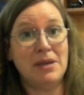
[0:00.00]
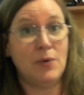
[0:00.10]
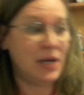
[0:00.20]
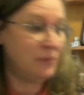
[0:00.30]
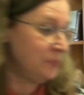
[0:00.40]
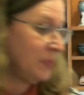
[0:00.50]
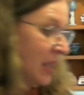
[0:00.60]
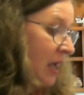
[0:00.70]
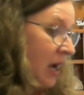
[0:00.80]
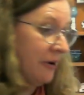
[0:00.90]
big one.
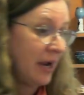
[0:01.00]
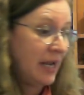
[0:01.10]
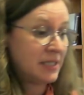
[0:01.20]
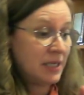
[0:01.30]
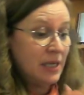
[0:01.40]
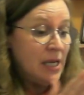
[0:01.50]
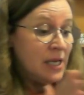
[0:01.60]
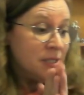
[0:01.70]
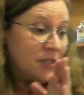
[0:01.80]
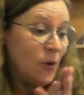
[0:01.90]
All right,
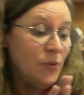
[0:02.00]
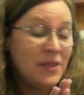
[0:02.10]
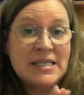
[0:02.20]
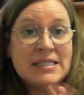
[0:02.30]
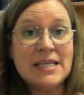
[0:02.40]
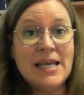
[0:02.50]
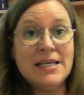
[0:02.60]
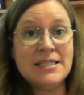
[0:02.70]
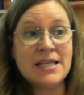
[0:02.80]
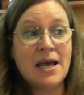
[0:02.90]
so this
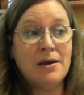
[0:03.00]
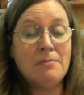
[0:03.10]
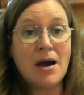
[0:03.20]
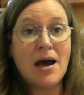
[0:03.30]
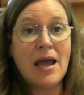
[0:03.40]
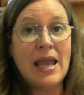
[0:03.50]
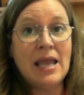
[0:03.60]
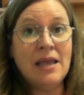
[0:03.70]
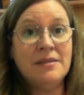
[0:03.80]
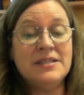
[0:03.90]
is
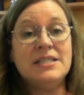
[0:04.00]
my